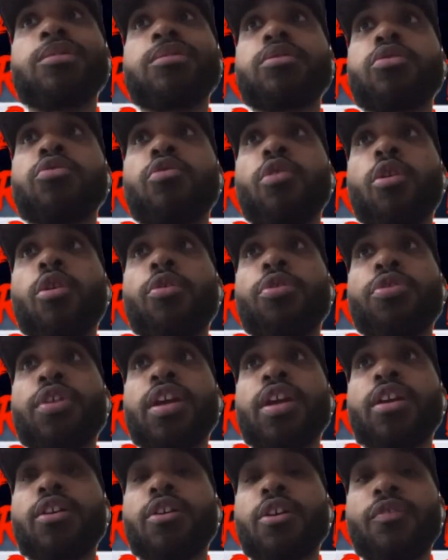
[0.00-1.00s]
growth
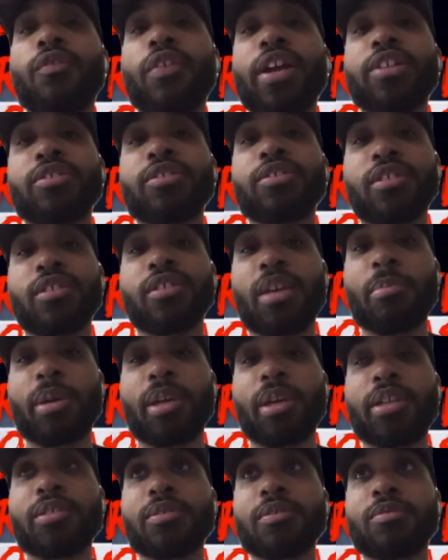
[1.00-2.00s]
thing on our face
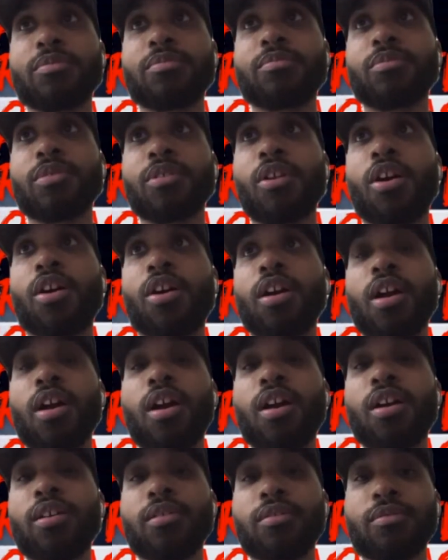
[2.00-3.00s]
gimmick is long
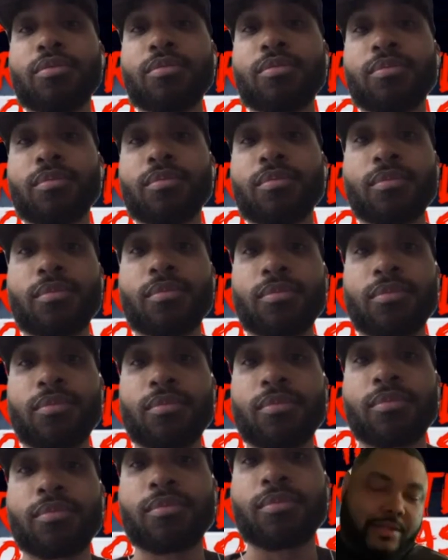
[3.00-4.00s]
gone.
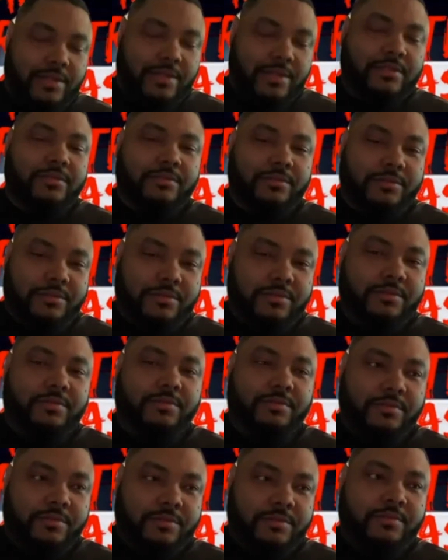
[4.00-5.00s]
Yeah.
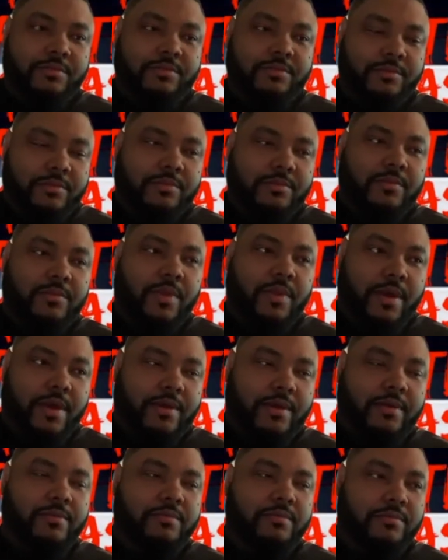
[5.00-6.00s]
I don't yeah. know
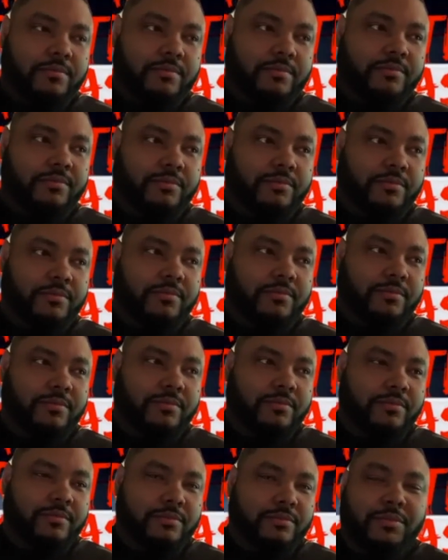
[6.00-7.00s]
what that was about.
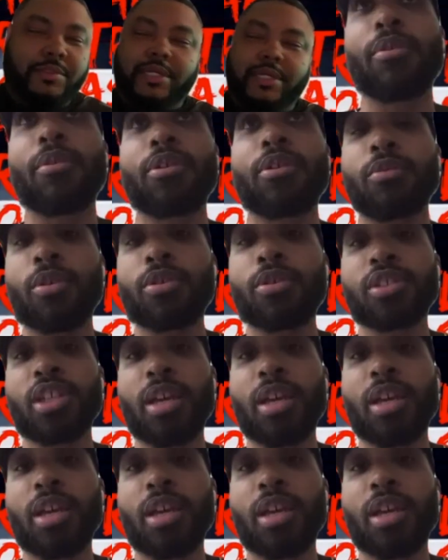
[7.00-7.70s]
That was probably one of the worst